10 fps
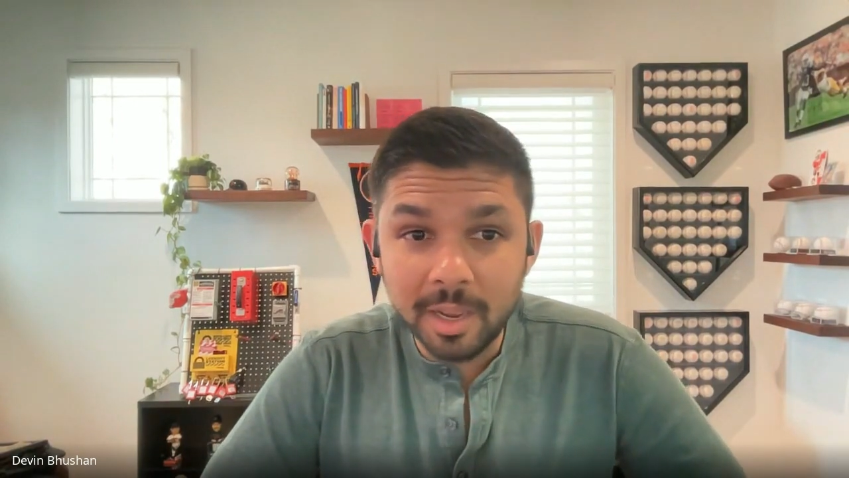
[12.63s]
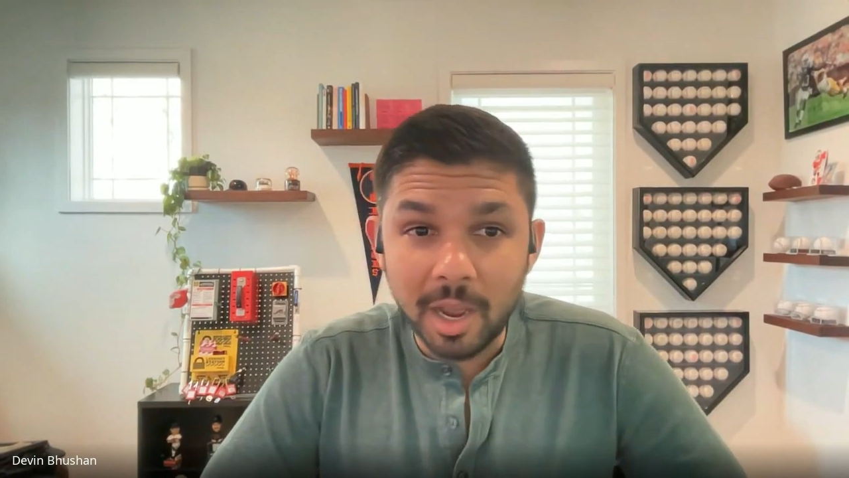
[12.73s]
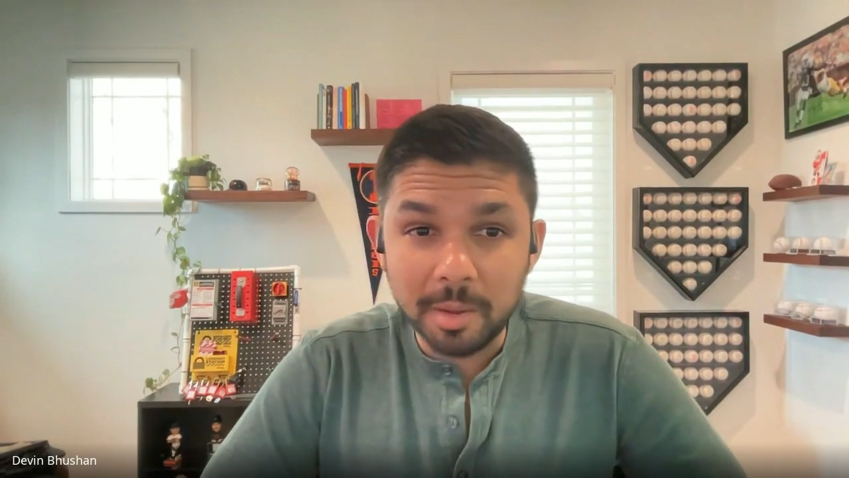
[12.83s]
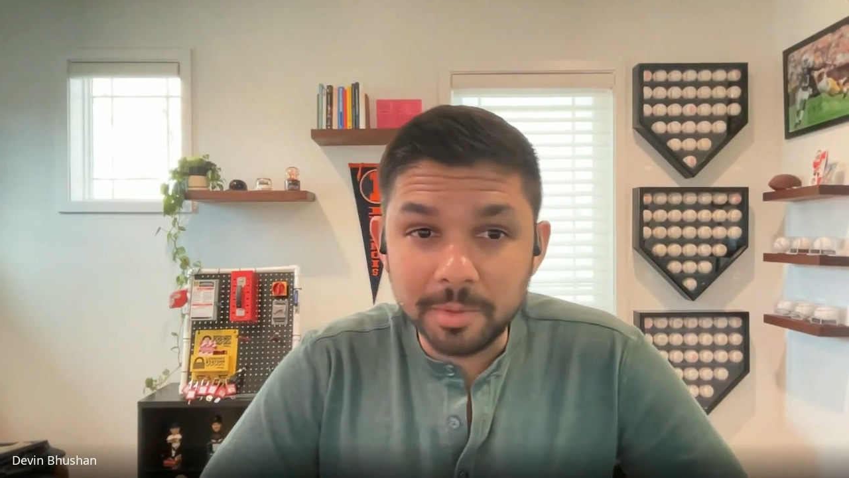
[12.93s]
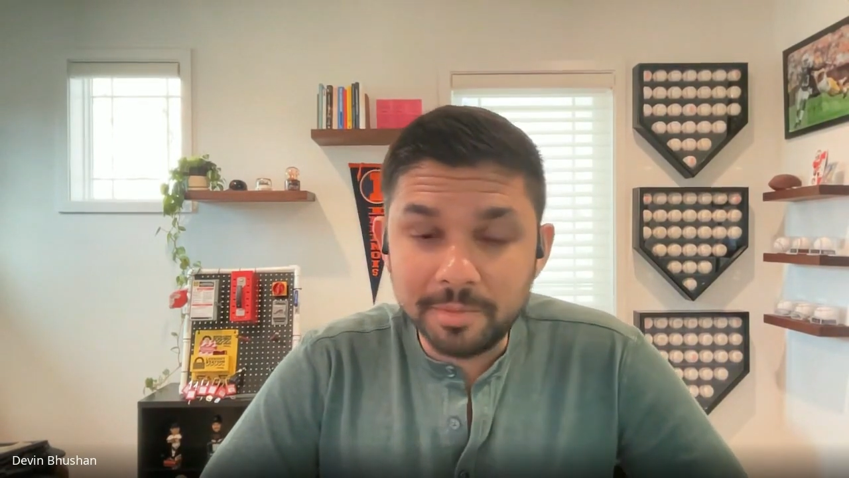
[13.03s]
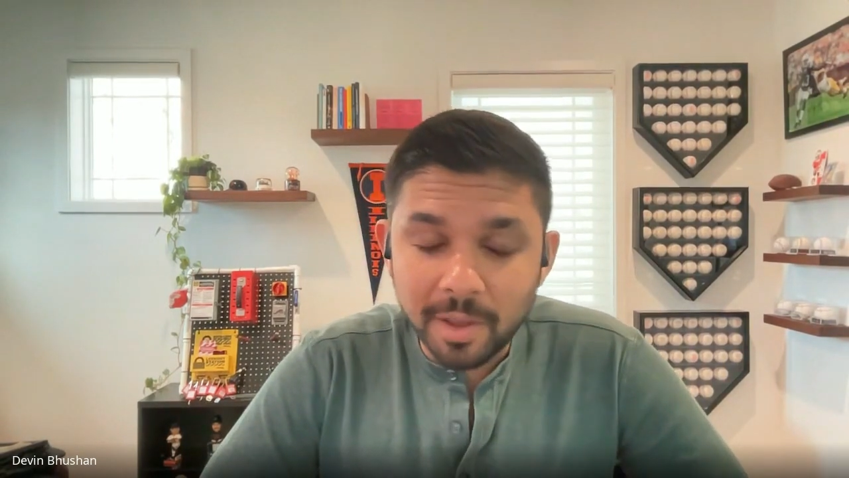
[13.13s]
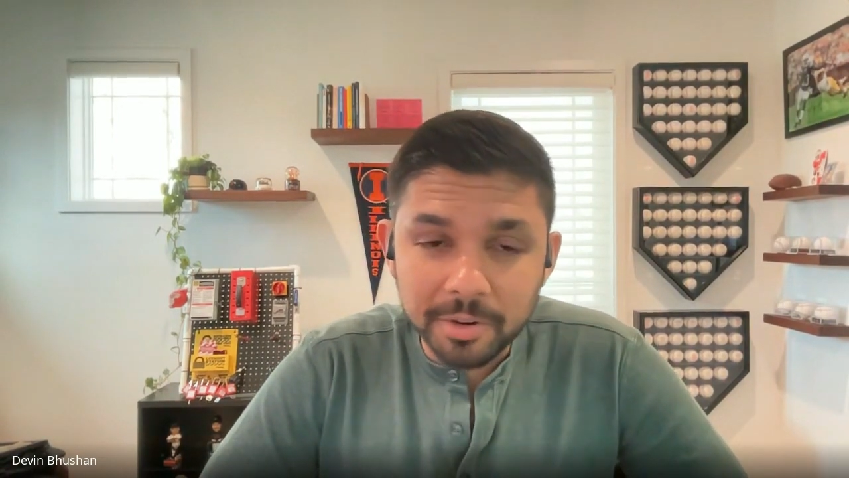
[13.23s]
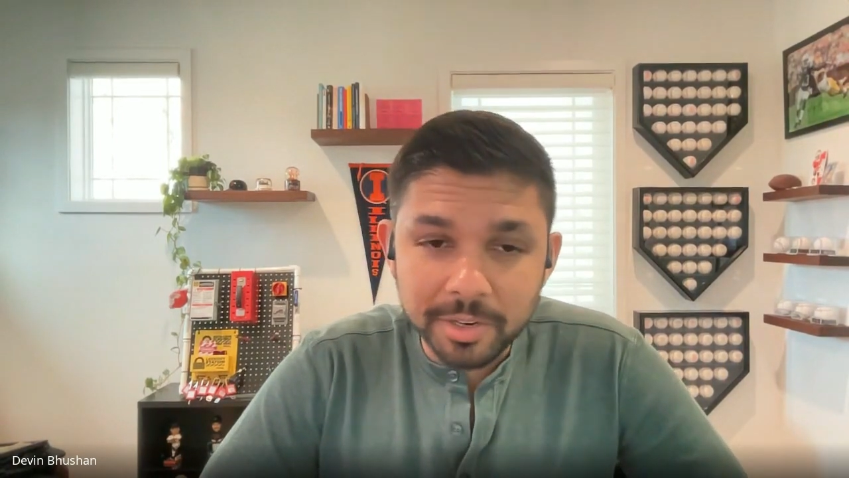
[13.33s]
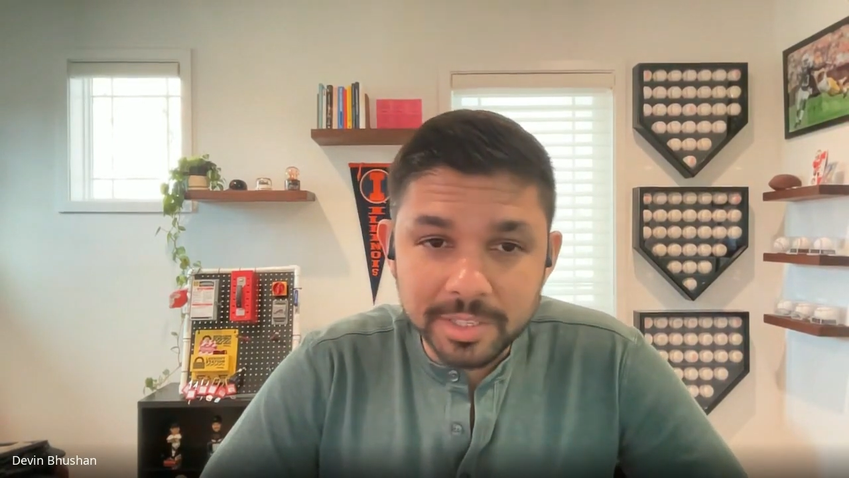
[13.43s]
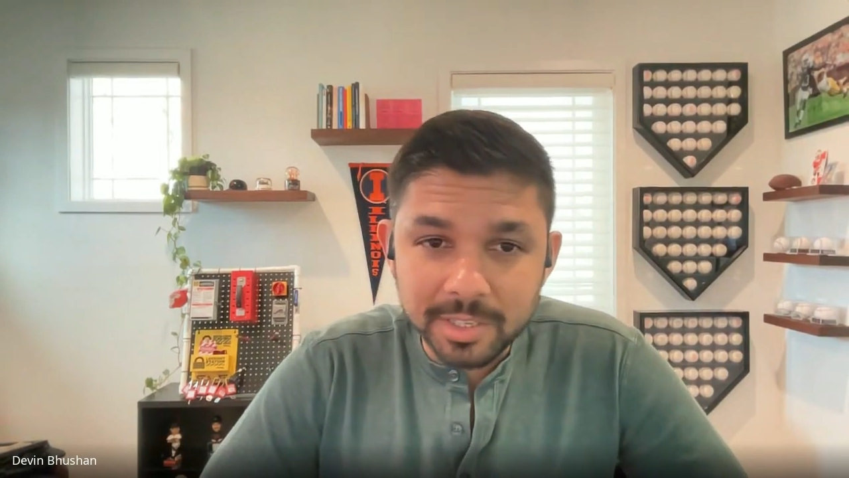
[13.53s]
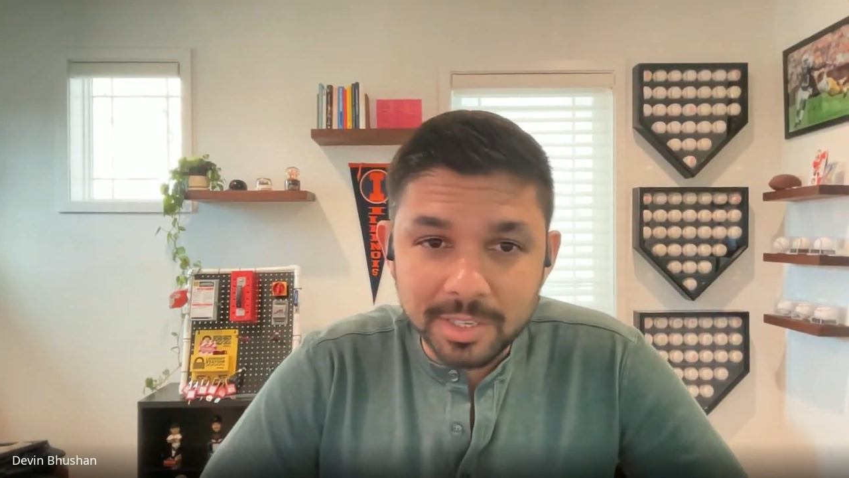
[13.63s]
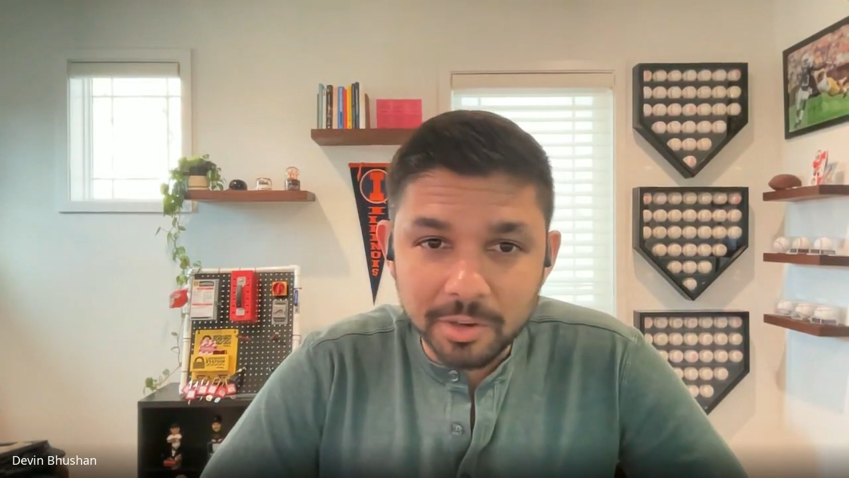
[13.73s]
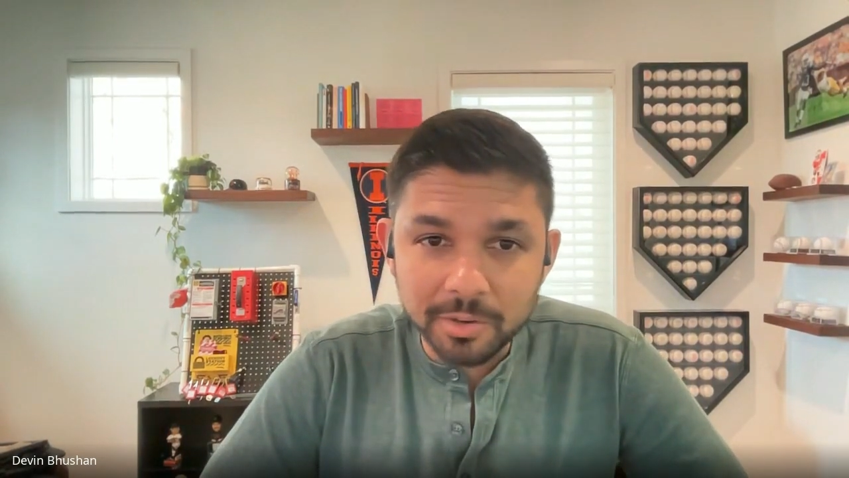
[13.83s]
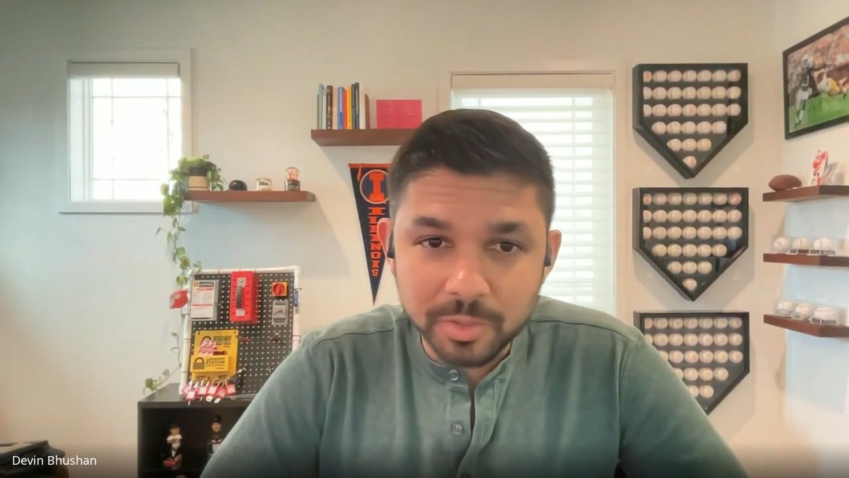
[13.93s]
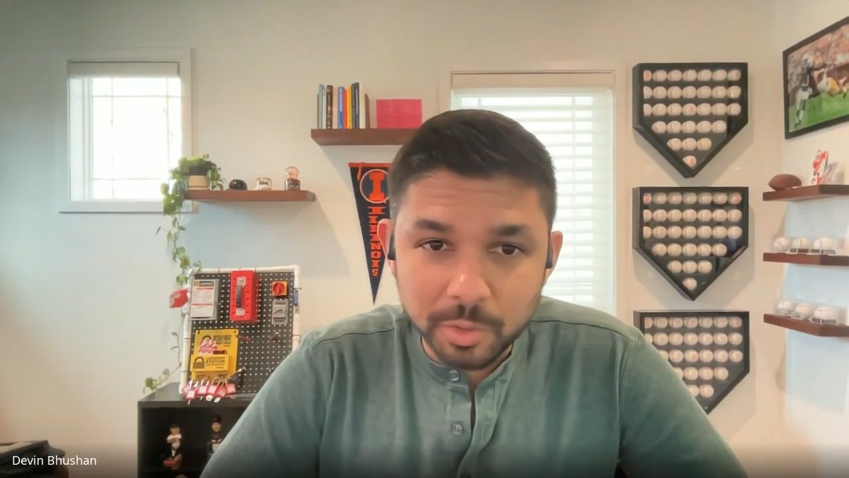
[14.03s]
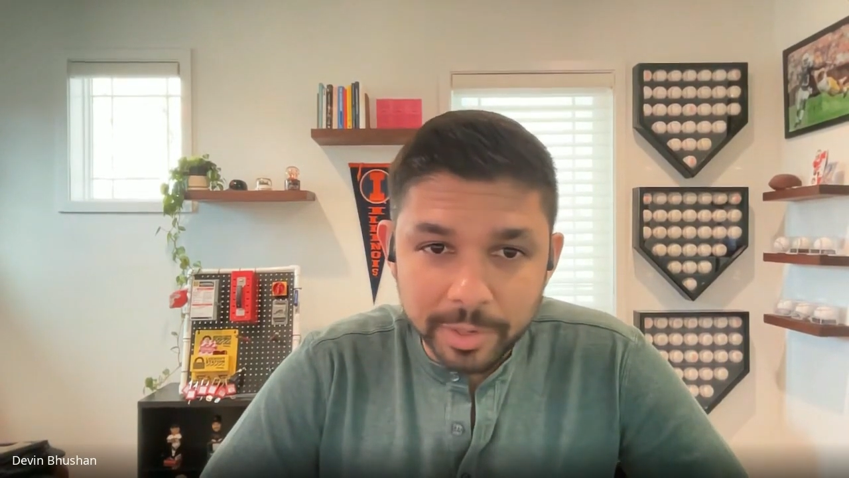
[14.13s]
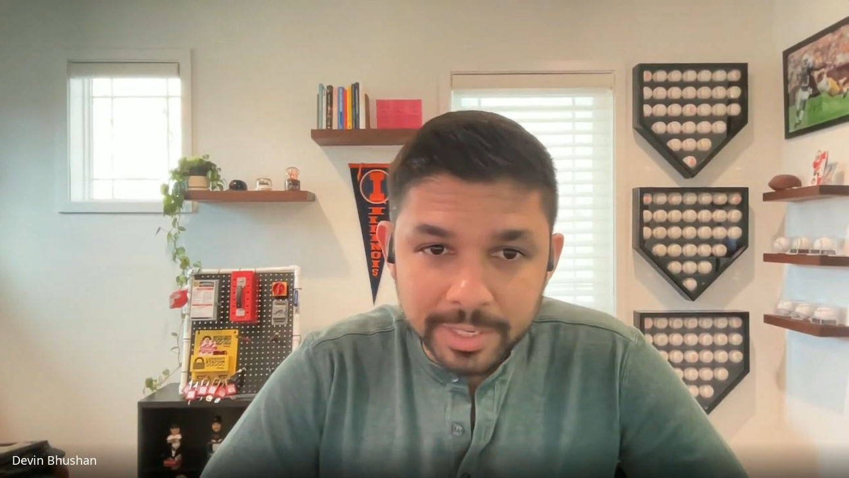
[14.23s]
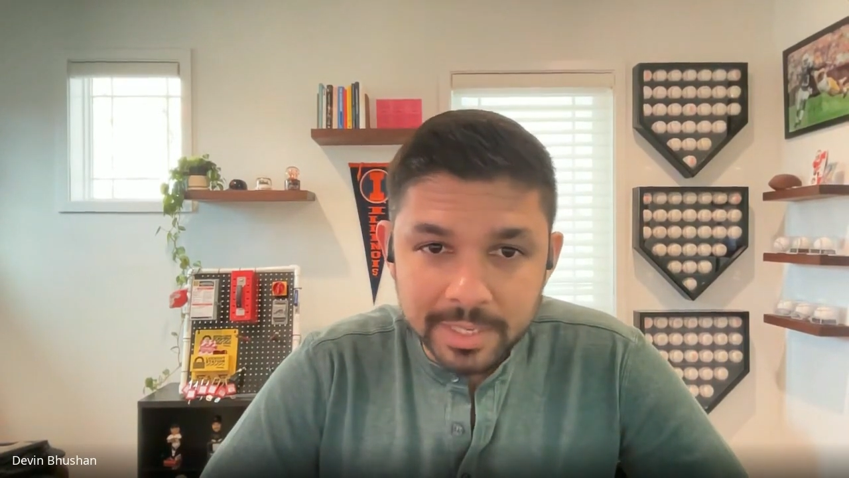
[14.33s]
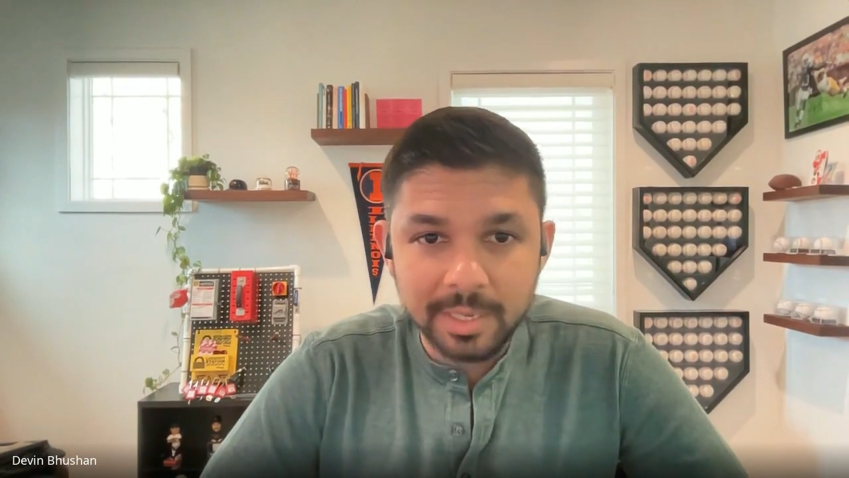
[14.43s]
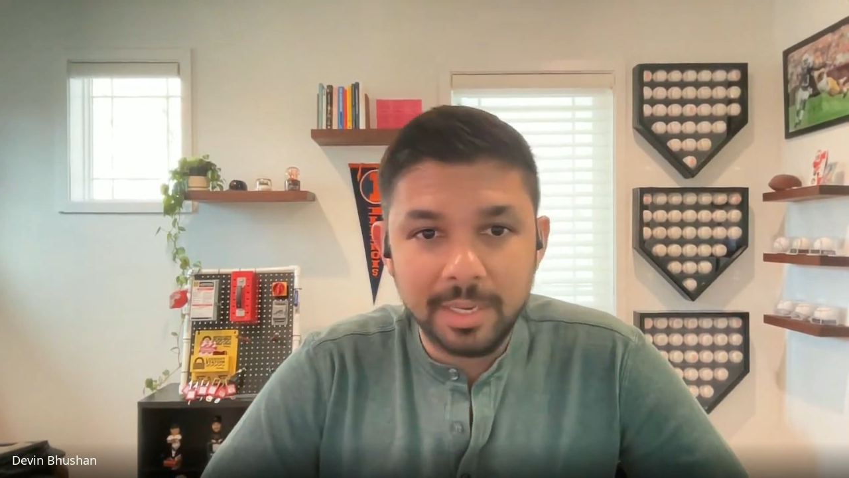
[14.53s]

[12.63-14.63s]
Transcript: I'm the founder and CEO of Squint.